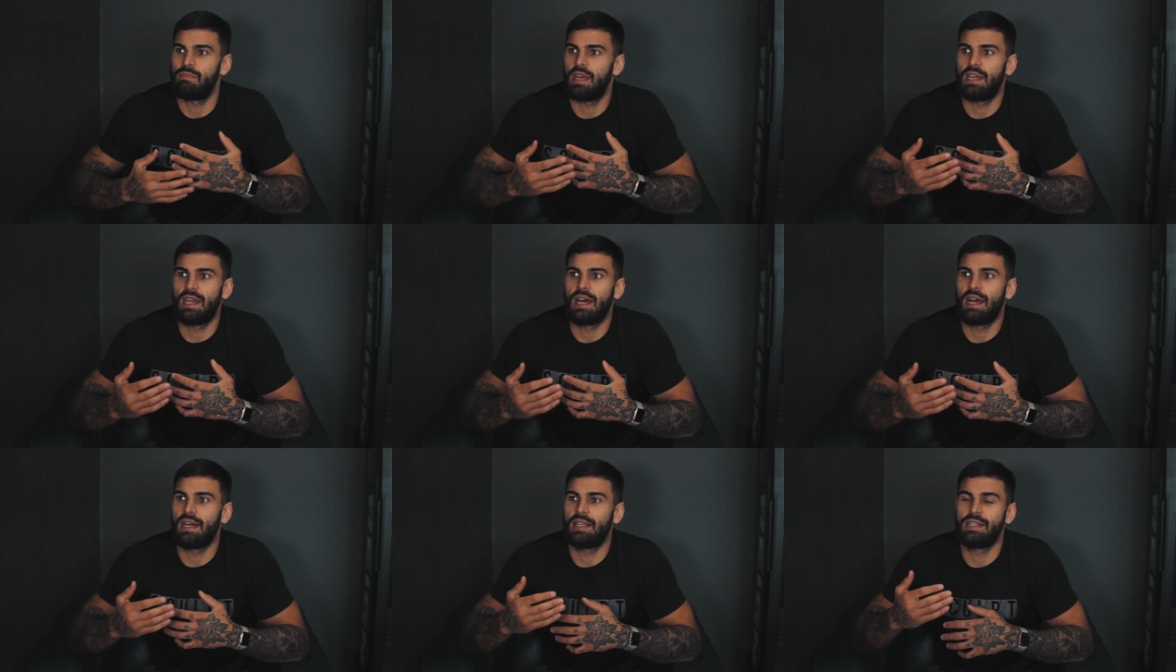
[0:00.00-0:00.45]

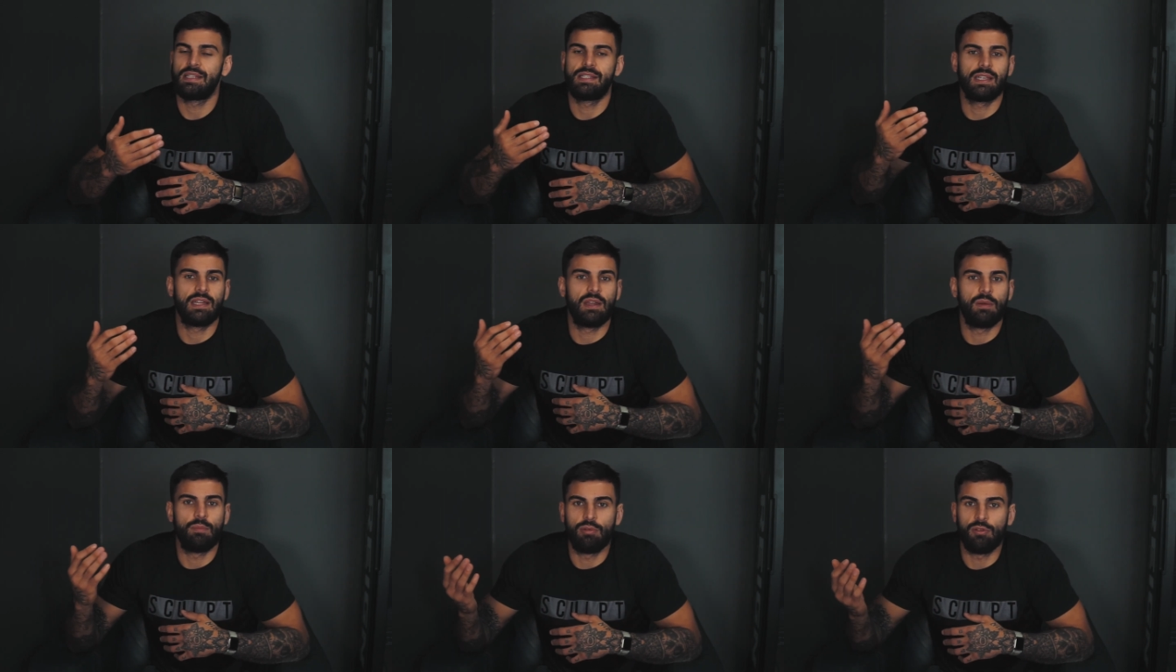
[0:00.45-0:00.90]

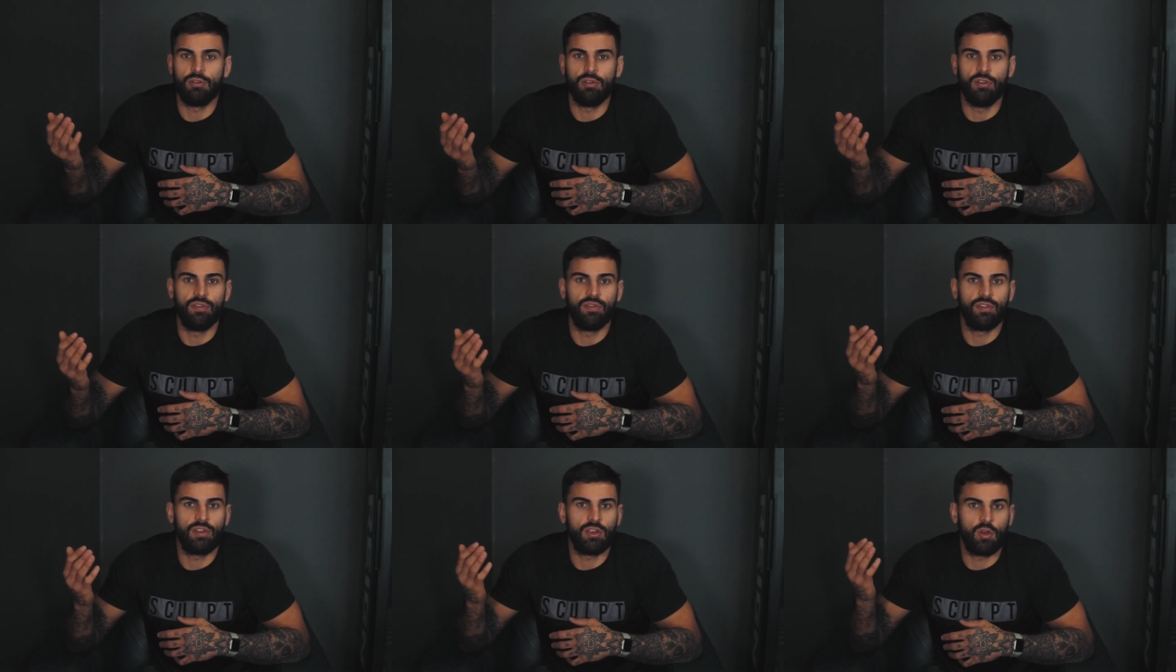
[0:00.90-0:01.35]
enhance and
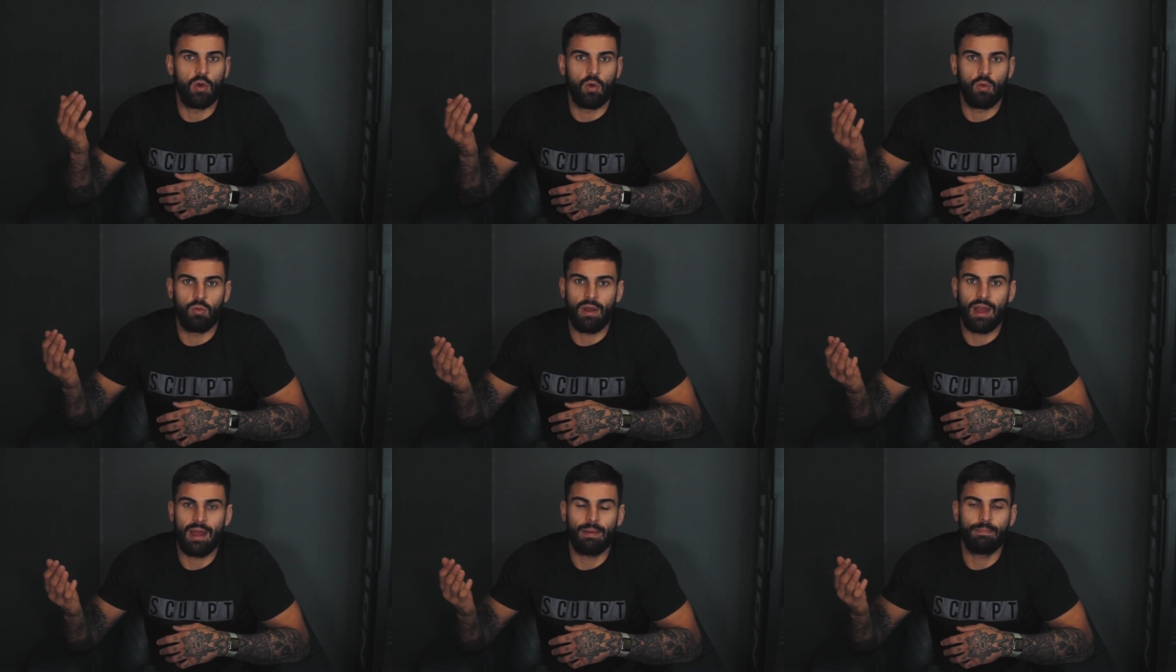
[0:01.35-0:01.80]
improve
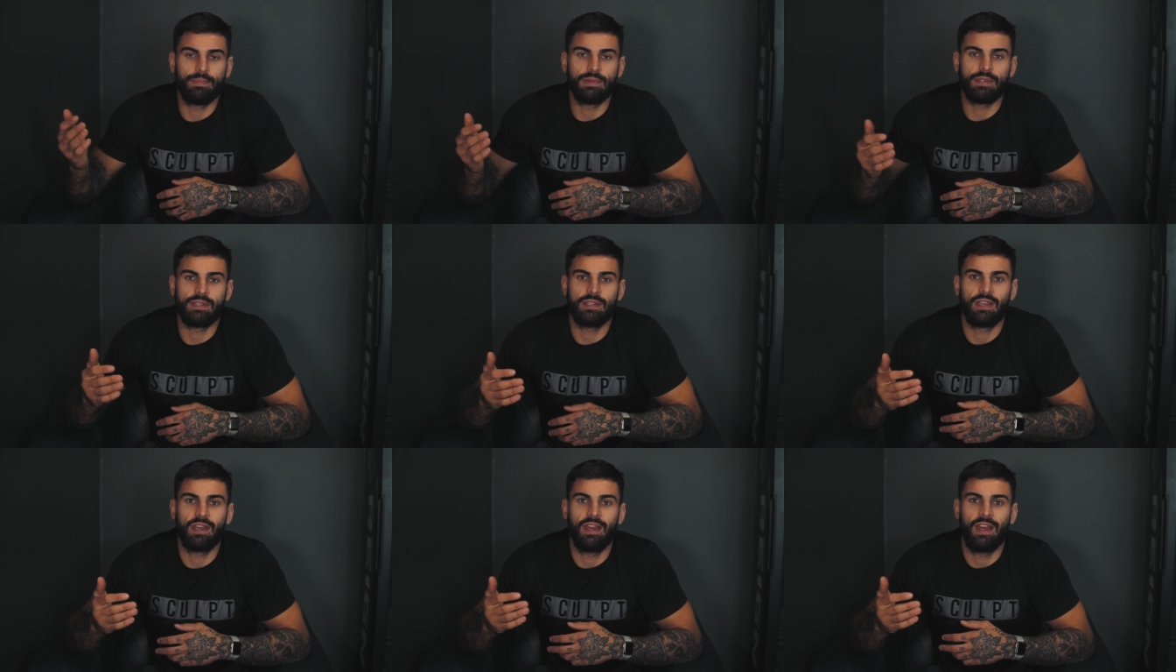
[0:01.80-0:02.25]
your
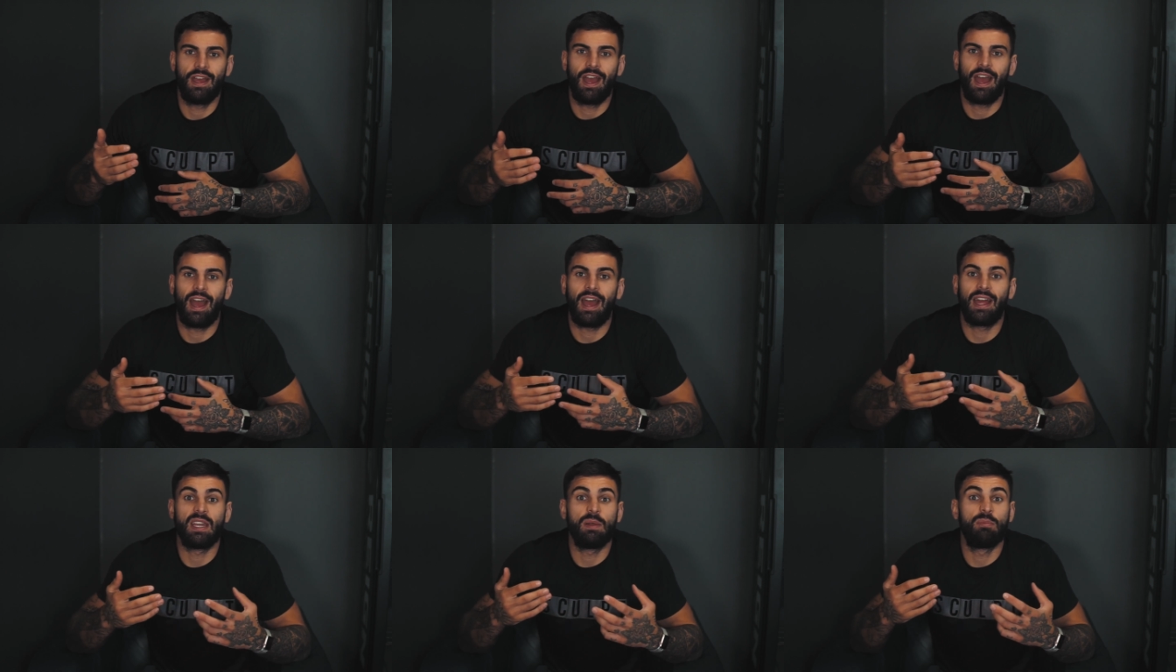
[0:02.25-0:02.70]
reps
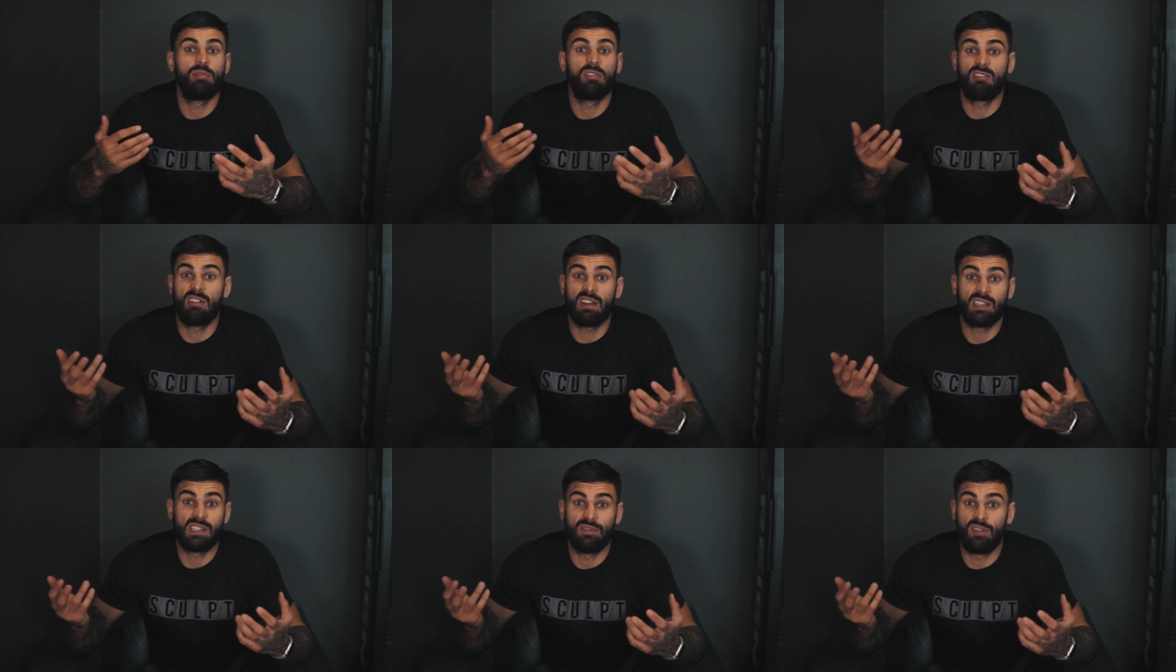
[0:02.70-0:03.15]
and your
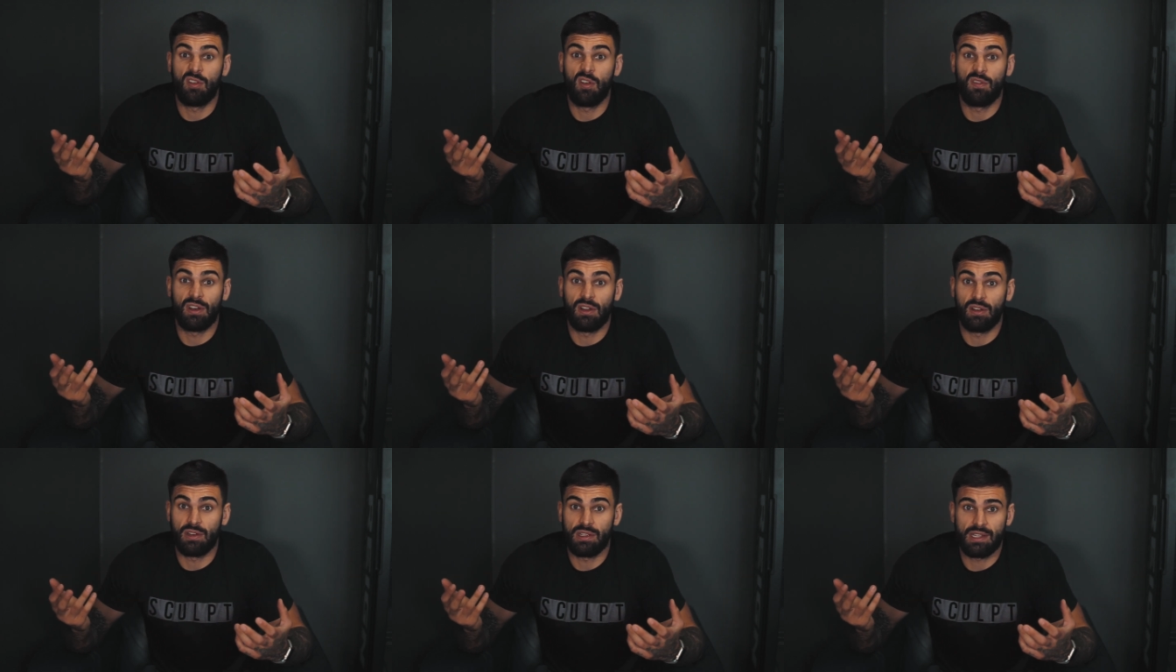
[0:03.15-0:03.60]
progressive
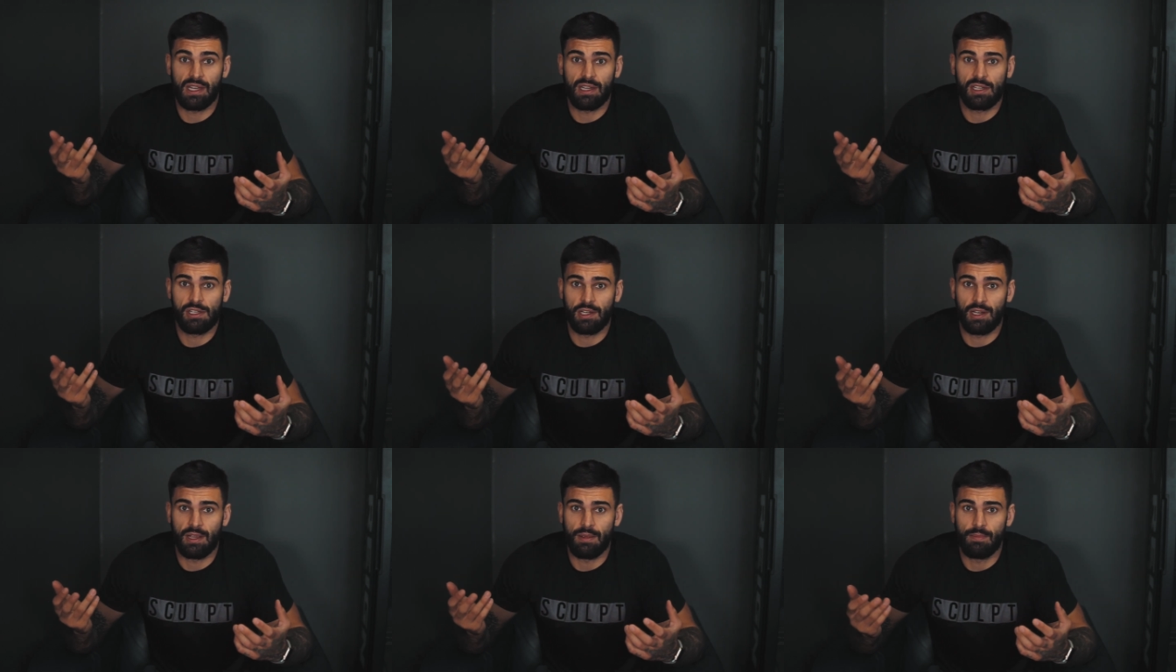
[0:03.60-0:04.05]
overload
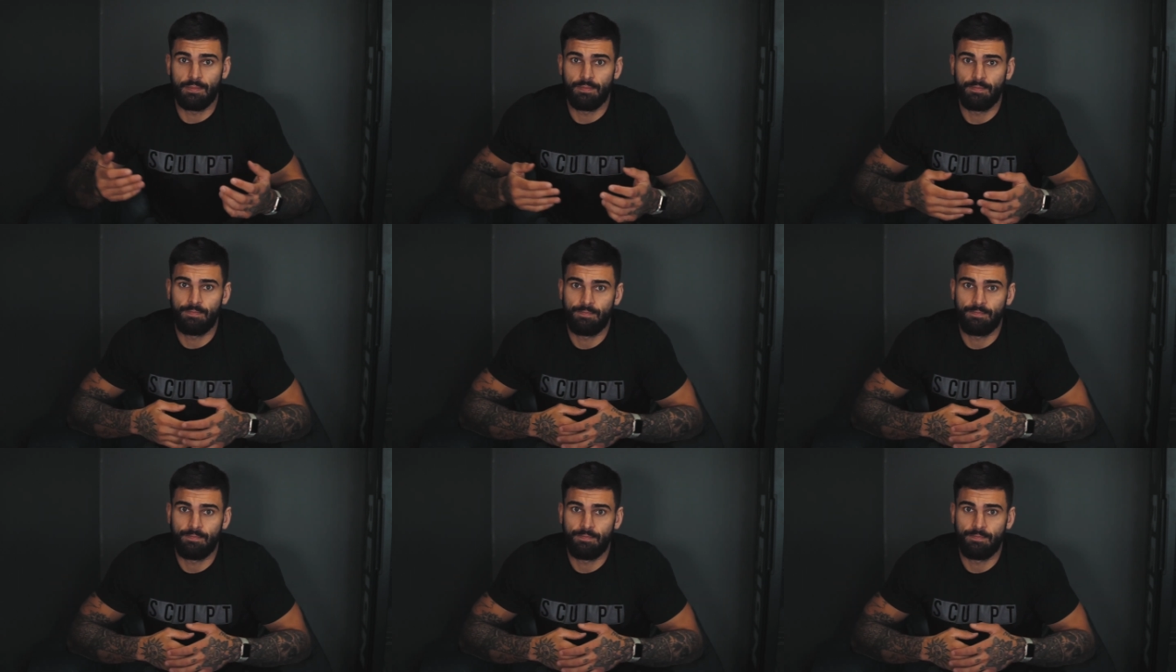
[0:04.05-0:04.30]
essentially.